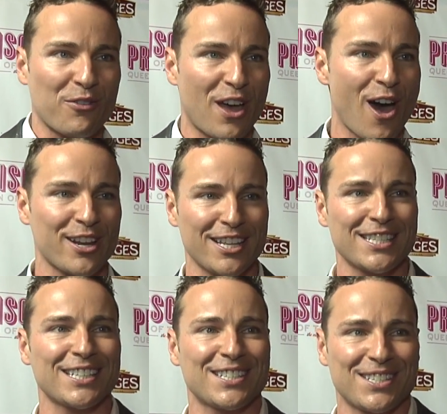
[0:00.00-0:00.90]
over the
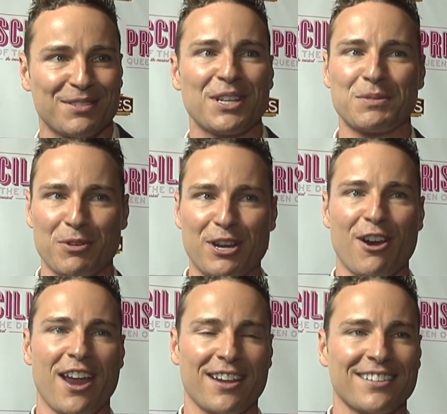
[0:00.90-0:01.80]
audience. It's, it's pretty
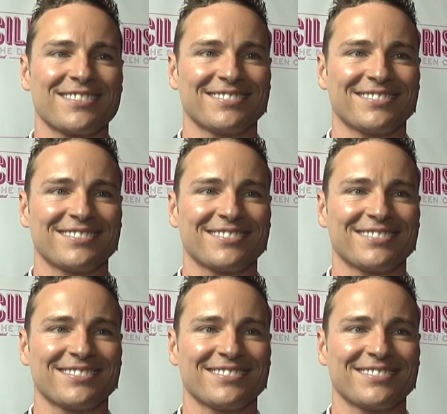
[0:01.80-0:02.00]
great.